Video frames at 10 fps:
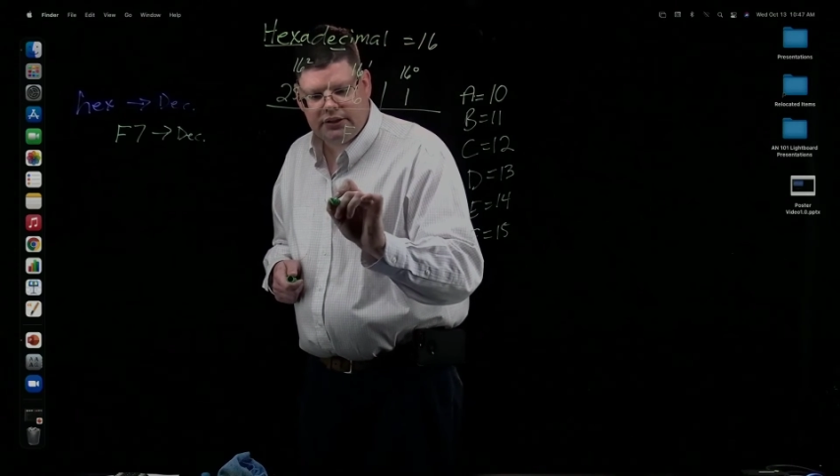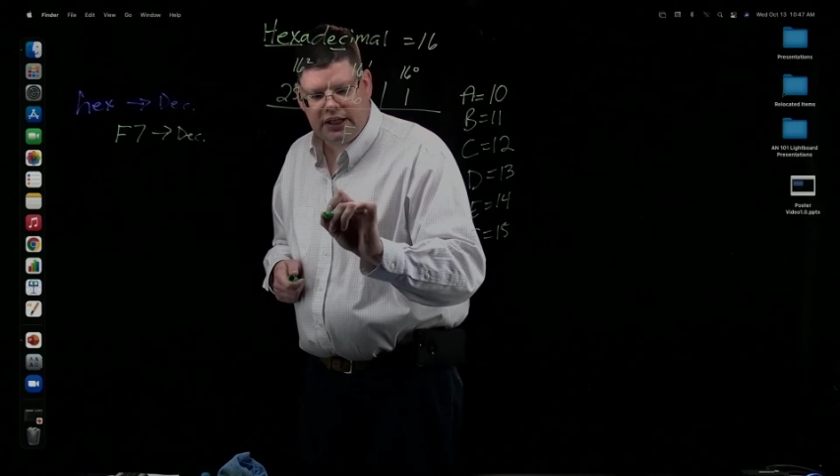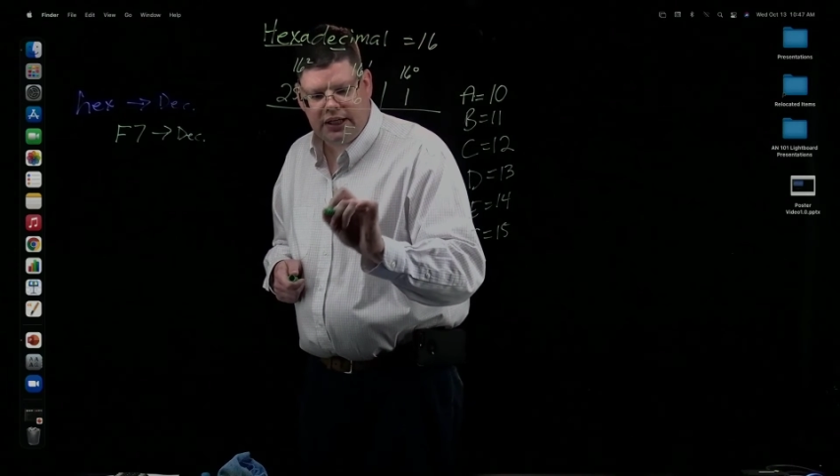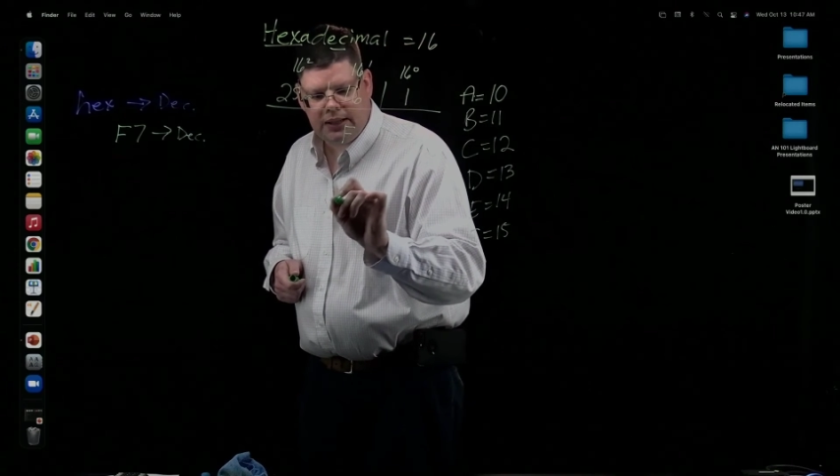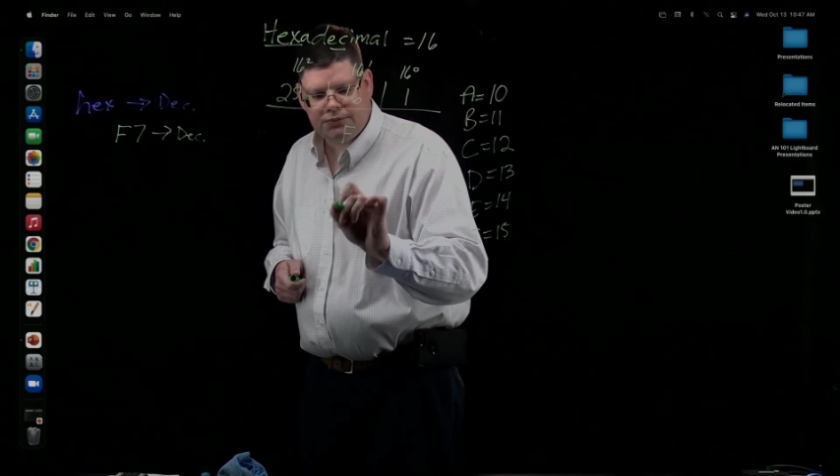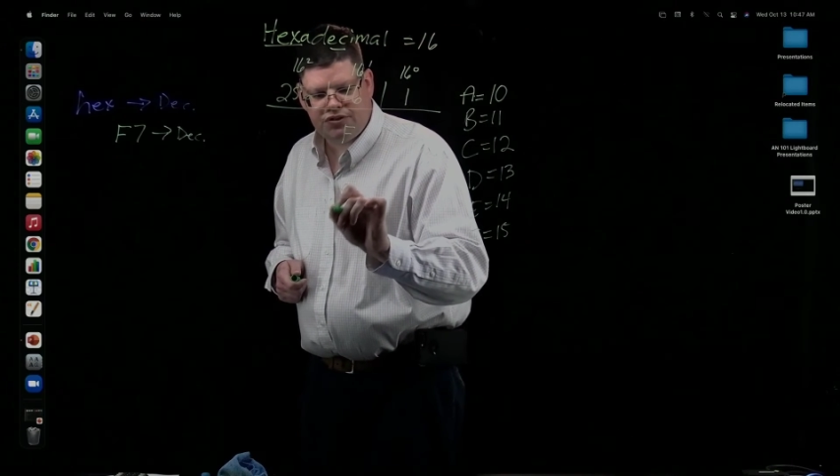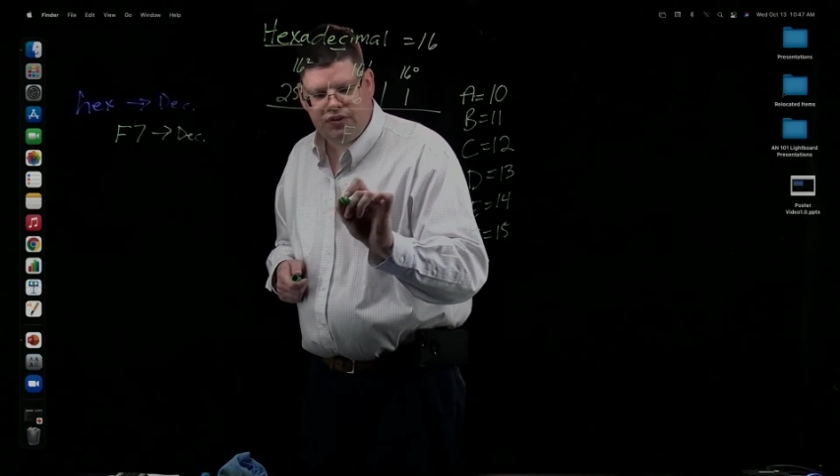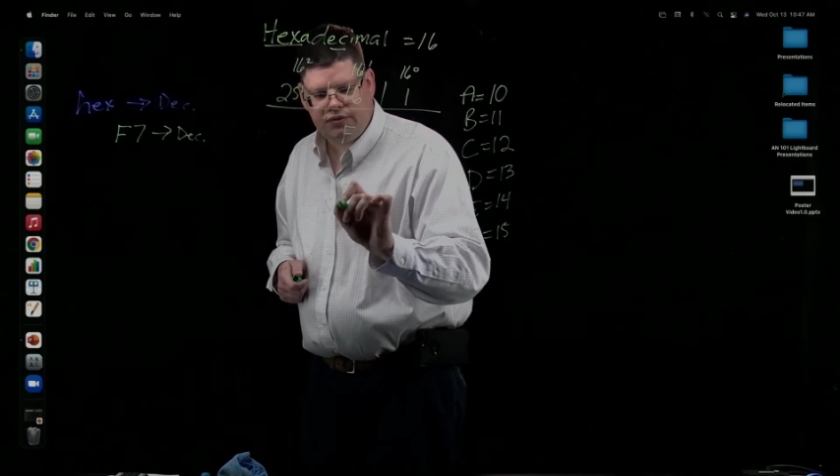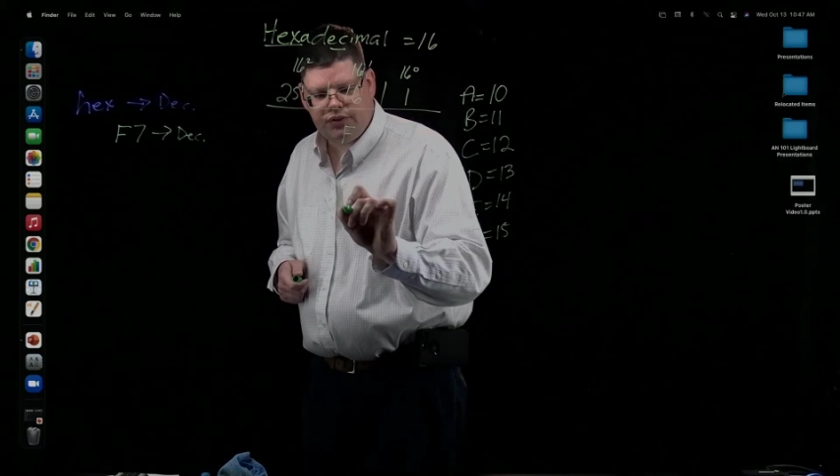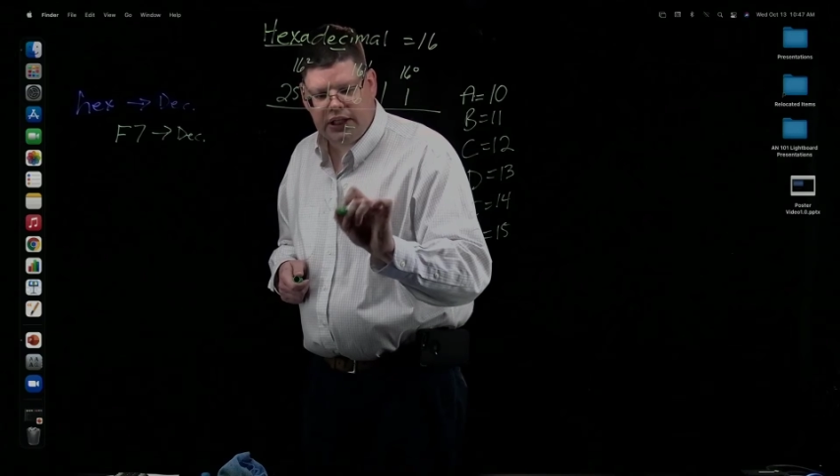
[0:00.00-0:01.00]
times
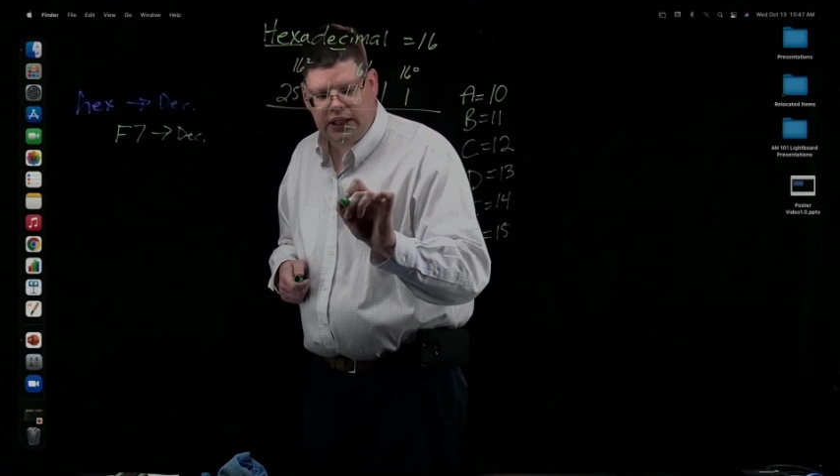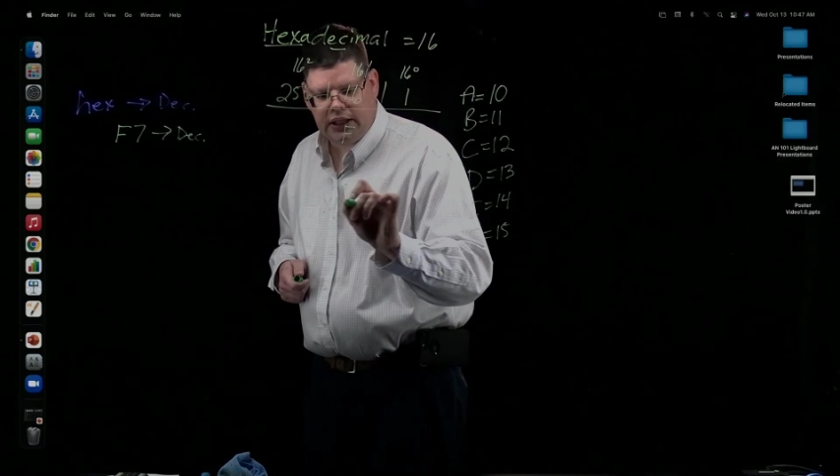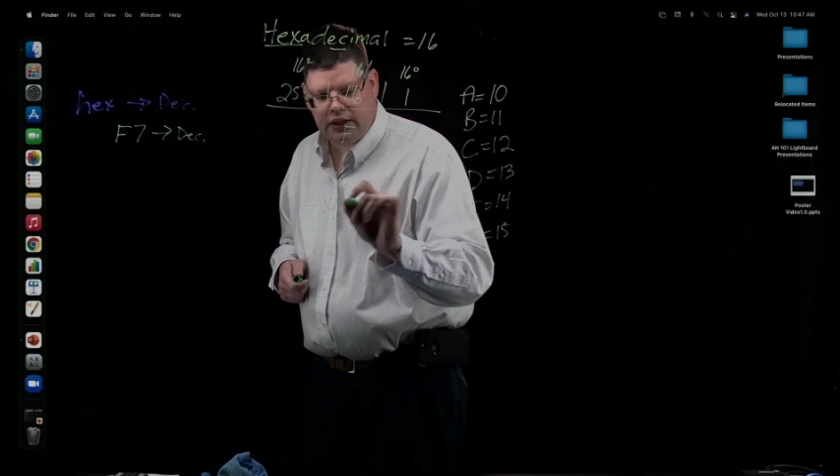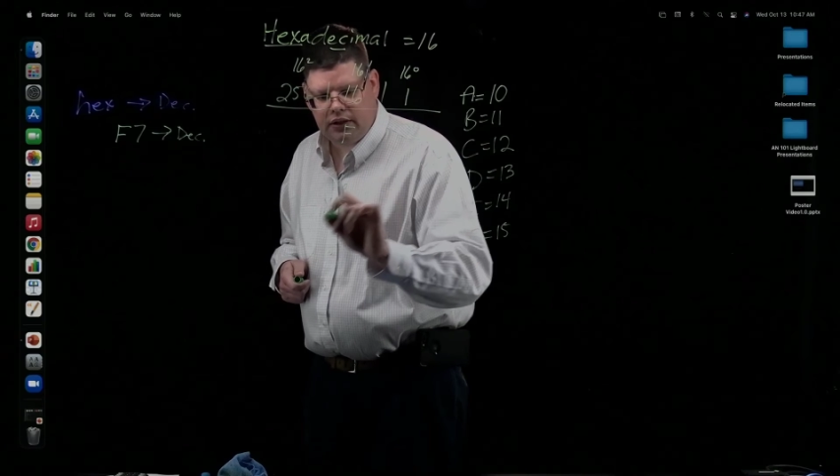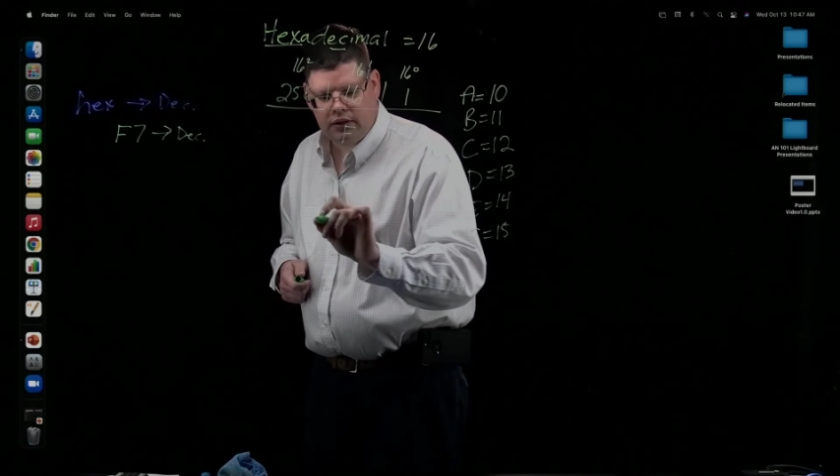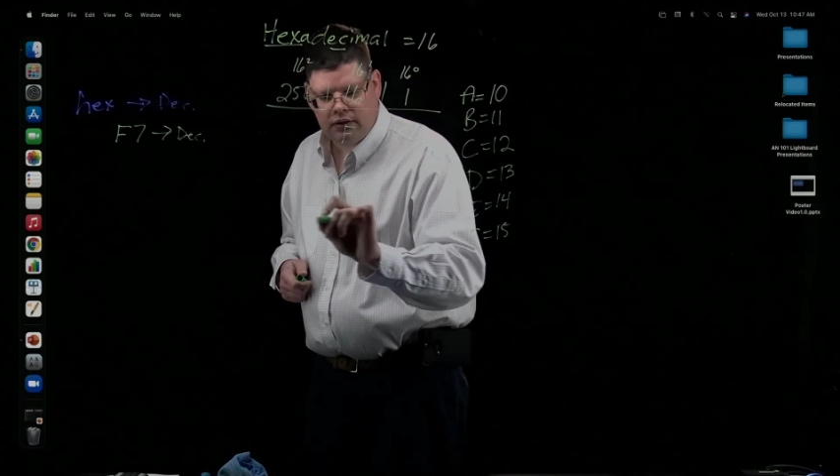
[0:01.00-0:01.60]
15.